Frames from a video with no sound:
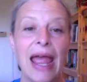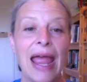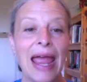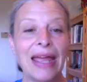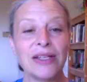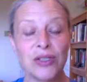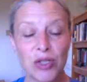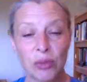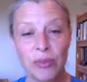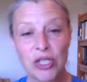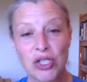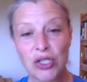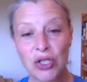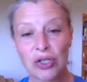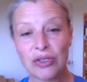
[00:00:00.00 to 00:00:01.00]
And so be
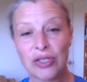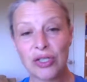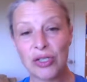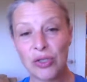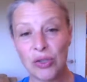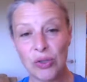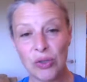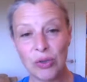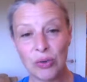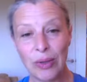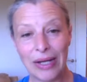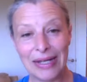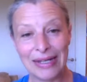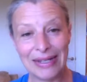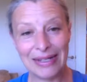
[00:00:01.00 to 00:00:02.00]
sure to
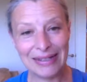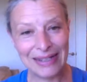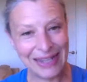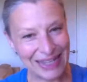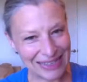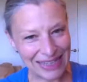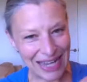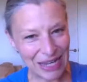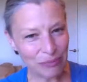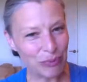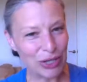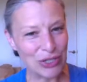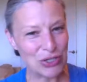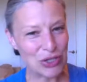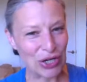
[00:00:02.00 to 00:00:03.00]
hit like
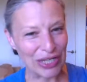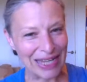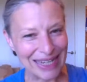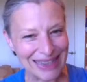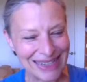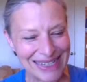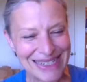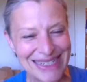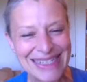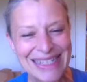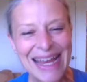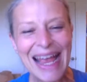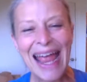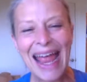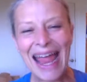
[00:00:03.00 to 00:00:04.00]
because you're going to like this,
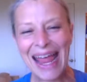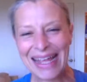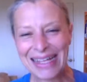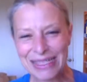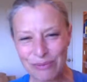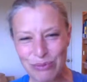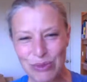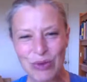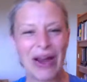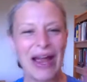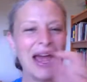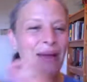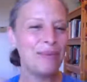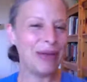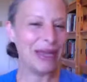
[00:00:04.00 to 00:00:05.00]
and
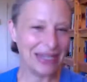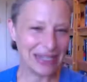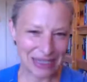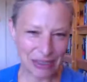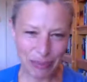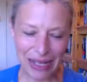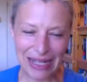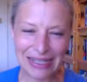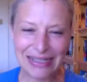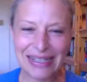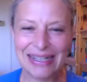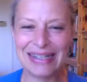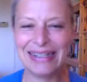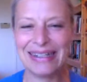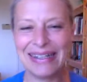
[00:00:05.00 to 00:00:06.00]
subscribe and hit the
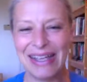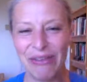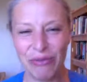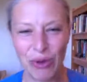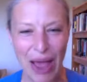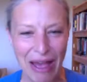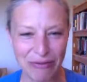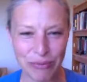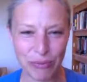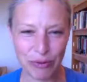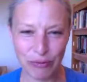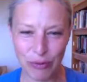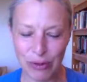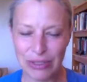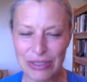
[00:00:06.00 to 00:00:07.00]
bell if you haven't
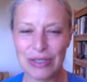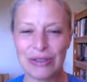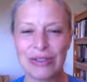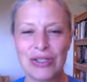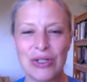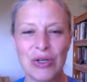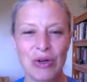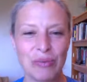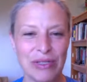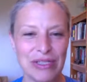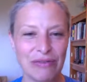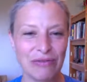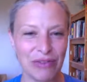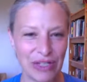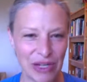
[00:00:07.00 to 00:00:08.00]
before so that you don't miss
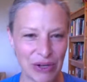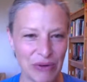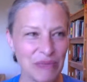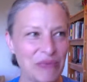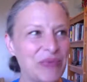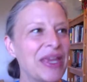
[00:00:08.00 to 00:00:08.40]
a video.